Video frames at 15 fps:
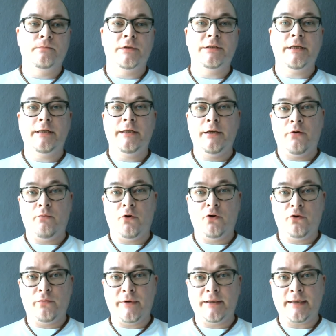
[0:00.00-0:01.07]
sitting a
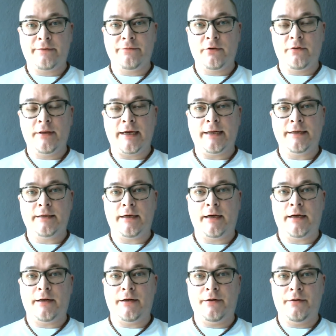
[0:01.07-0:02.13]
moment after that
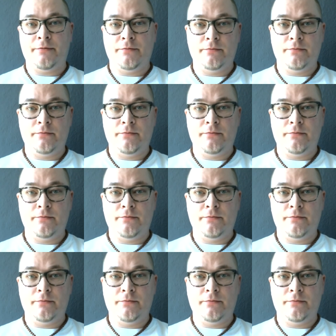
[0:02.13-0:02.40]
and